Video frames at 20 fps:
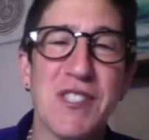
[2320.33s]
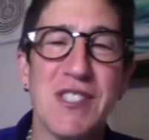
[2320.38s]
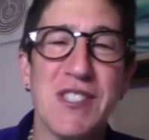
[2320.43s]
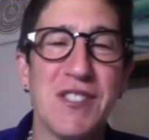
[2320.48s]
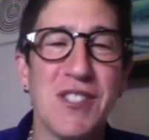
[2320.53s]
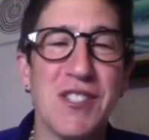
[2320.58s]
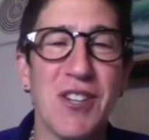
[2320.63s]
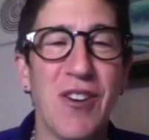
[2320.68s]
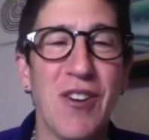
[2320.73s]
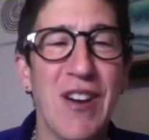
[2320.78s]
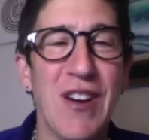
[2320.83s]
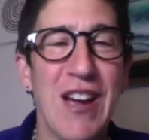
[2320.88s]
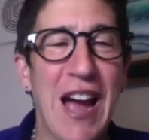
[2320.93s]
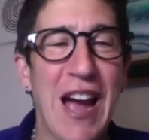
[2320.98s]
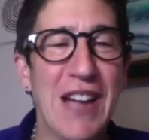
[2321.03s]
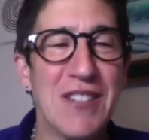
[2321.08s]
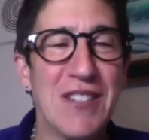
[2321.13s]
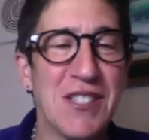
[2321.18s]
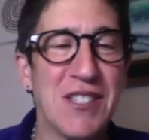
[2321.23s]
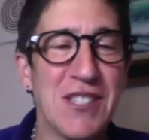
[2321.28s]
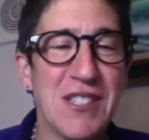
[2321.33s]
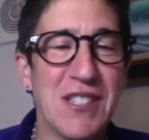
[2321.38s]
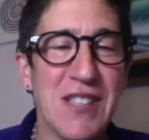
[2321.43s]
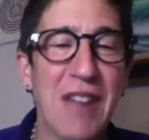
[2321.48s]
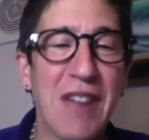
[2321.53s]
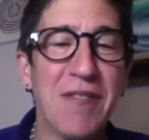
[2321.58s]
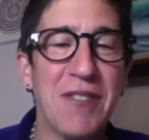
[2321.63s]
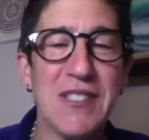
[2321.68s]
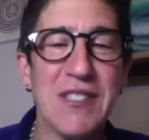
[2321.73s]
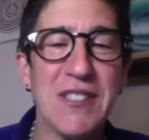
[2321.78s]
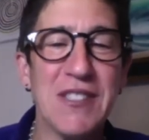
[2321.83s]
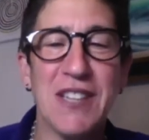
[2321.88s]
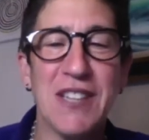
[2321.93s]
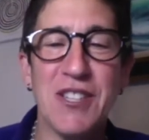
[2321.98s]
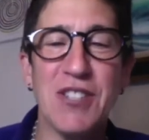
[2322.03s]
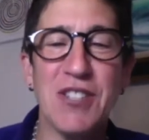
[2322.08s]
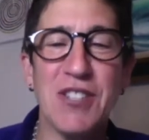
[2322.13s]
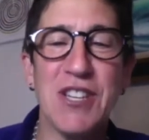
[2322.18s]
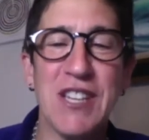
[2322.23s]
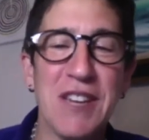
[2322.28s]
And so that feels like
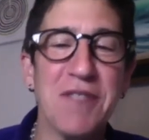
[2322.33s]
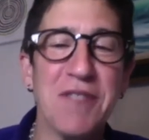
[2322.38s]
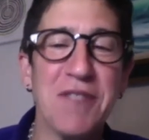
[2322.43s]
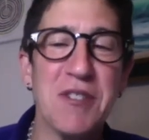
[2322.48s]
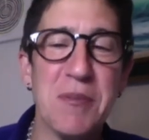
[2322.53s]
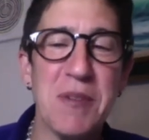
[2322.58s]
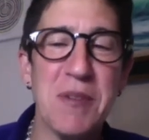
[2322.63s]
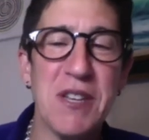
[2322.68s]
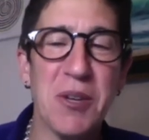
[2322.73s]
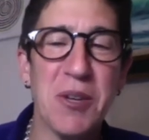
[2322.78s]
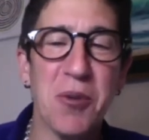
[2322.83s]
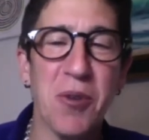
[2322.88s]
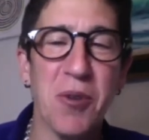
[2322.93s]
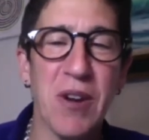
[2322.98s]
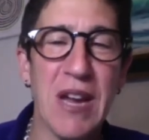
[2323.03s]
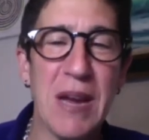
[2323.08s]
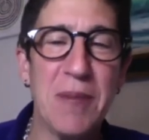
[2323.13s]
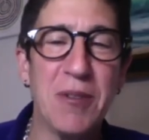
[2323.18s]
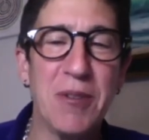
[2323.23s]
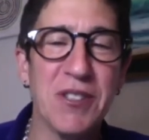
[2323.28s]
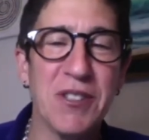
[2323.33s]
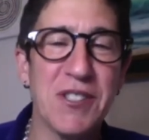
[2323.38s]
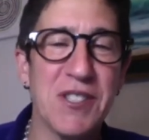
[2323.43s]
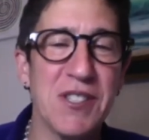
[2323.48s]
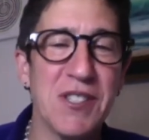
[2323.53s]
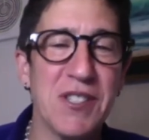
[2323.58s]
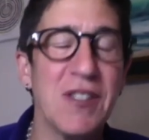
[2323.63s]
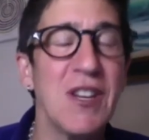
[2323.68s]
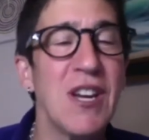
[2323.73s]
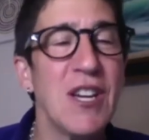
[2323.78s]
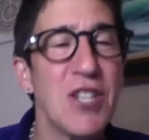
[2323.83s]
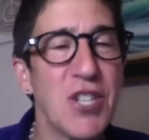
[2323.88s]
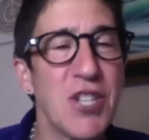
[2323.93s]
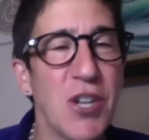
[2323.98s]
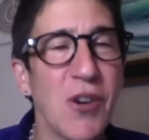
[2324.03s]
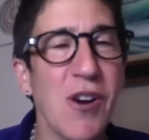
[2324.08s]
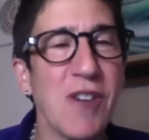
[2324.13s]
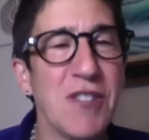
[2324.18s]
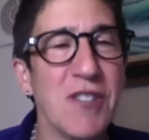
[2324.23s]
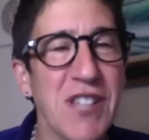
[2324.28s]
such a gift to me that we're able to share
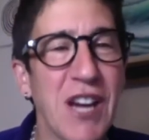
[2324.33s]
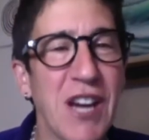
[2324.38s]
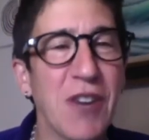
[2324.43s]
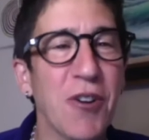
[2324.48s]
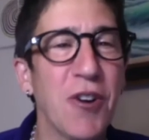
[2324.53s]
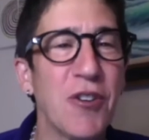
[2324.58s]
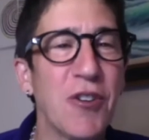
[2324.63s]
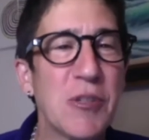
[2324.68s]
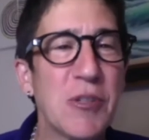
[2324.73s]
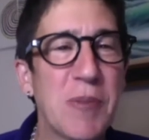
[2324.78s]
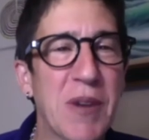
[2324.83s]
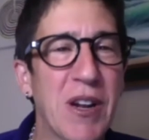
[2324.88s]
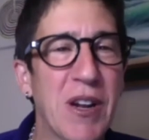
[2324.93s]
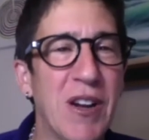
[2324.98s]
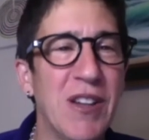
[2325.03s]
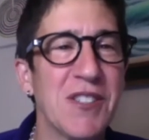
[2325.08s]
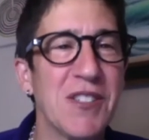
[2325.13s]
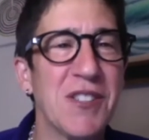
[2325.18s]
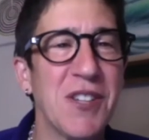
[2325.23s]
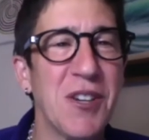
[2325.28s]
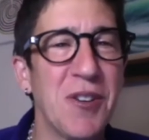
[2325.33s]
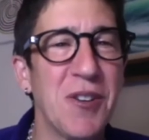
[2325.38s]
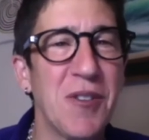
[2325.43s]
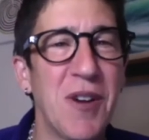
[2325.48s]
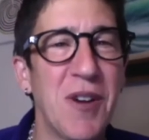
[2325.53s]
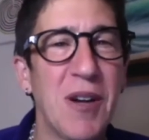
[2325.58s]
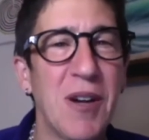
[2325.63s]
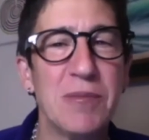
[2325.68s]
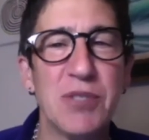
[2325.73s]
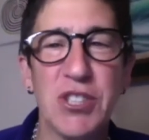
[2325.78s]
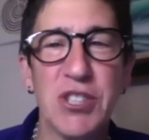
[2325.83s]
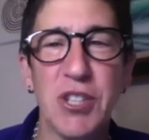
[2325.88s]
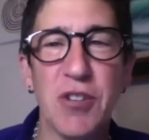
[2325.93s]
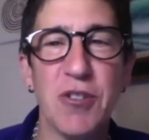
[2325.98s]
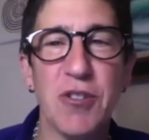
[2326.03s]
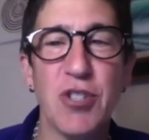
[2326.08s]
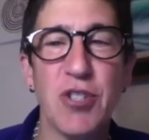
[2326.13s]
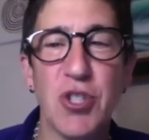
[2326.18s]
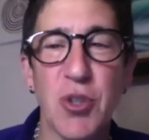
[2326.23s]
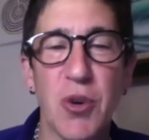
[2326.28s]
our sorrows, but also share the
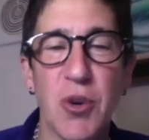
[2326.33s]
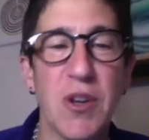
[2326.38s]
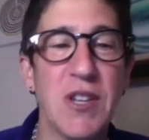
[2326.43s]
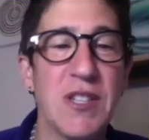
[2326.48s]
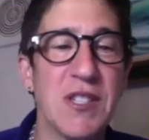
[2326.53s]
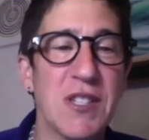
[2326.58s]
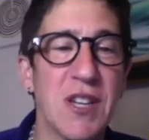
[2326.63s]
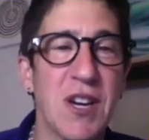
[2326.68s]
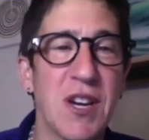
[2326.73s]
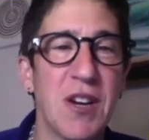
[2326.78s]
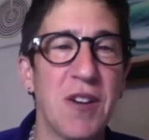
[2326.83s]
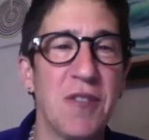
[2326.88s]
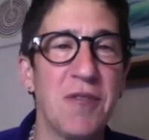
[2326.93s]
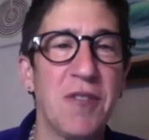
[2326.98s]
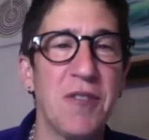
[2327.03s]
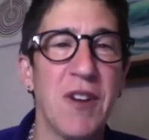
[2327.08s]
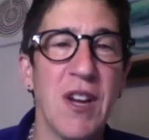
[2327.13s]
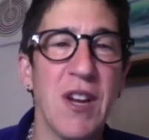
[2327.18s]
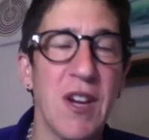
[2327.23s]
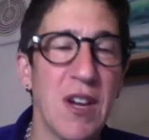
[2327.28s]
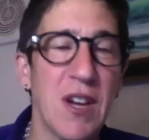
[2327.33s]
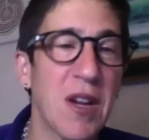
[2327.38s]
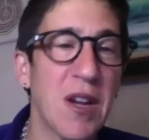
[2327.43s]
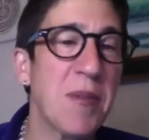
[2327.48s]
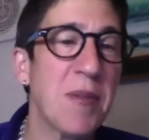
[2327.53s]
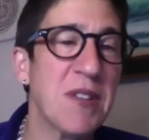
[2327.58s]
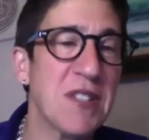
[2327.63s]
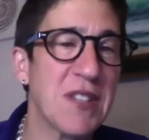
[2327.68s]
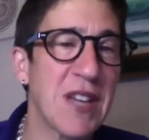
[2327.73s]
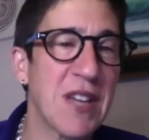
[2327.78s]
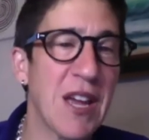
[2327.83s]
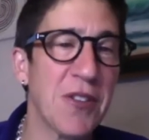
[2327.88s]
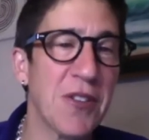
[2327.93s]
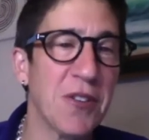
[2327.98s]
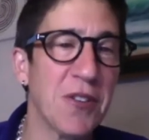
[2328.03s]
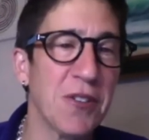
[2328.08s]
joys of coming together.